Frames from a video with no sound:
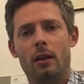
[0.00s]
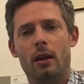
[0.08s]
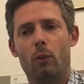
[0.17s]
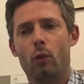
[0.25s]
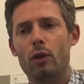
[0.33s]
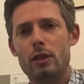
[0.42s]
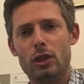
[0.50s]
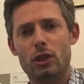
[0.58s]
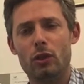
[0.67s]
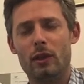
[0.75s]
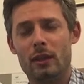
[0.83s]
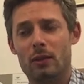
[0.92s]
And what is a
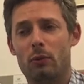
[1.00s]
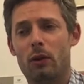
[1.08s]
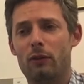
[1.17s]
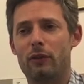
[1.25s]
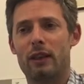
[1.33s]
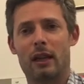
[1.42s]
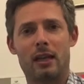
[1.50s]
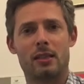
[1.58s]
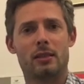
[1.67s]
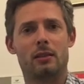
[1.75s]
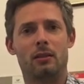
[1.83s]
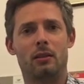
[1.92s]
unit? We often get asked,